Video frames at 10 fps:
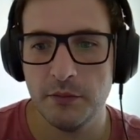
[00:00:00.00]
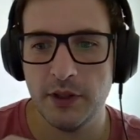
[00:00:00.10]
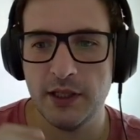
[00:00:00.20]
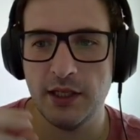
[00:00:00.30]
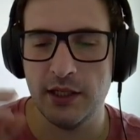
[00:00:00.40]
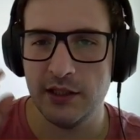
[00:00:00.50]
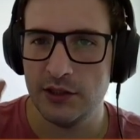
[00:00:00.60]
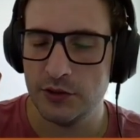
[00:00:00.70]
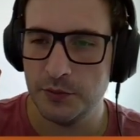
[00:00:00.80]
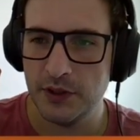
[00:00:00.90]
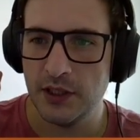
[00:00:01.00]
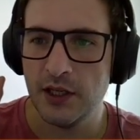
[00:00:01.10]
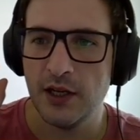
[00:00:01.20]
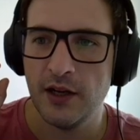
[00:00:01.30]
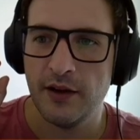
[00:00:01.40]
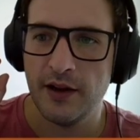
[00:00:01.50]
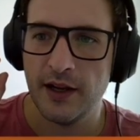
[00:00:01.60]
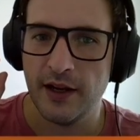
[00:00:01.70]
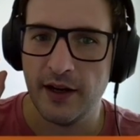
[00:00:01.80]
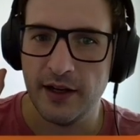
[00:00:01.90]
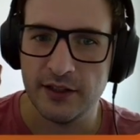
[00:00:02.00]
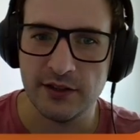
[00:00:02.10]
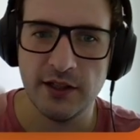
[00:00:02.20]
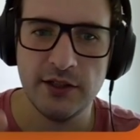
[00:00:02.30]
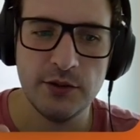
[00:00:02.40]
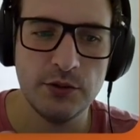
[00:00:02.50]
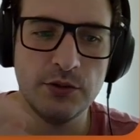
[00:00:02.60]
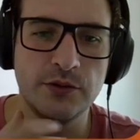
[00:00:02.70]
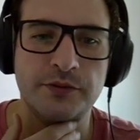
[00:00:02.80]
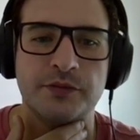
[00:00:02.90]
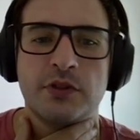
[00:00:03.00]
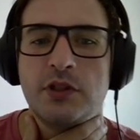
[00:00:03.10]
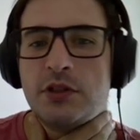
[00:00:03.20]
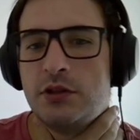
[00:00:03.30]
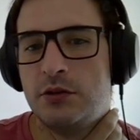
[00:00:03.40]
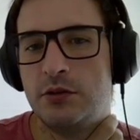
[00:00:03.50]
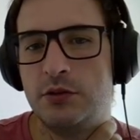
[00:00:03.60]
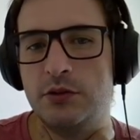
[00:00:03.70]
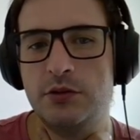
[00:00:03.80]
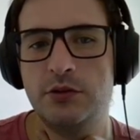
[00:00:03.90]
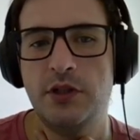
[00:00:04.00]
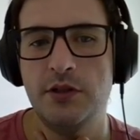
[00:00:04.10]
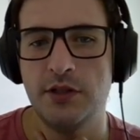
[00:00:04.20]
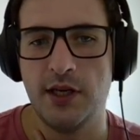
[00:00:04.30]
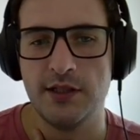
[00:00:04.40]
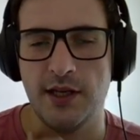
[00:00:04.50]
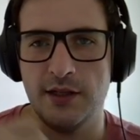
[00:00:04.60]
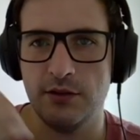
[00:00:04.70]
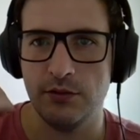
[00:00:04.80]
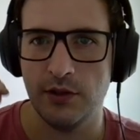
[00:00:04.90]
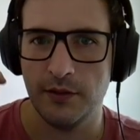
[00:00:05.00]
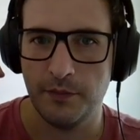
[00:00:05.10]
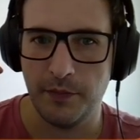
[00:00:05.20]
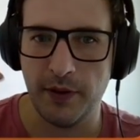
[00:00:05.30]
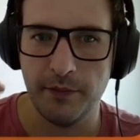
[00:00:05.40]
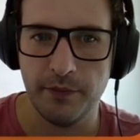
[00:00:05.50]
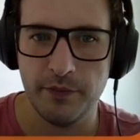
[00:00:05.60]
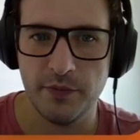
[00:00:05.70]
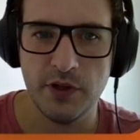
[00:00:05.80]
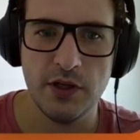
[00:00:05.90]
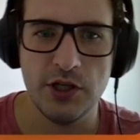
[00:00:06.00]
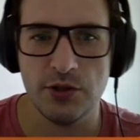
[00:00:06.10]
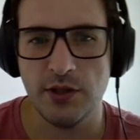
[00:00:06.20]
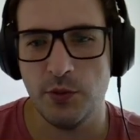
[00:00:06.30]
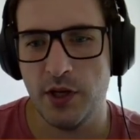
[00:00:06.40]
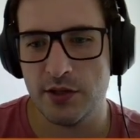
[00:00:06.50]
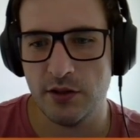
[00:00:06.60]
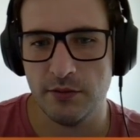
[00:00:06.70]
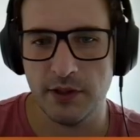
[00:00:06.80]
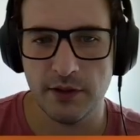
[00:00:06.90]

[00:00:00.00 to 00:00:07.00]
and it should be straight to the use case and to the pain issue that we are solving.